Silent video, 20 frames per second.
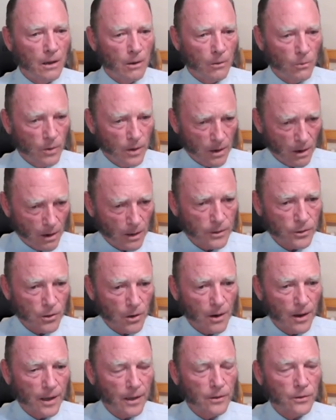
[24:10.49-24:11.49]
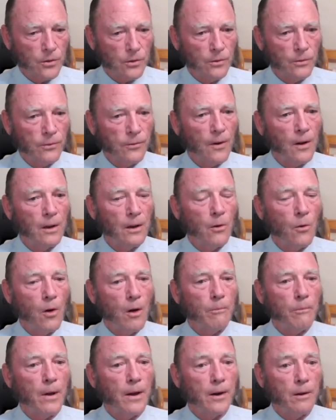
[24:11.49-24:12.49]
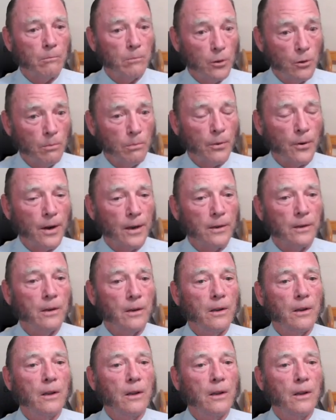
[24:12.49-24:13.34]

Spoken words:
we are trying to follow up on a blueprint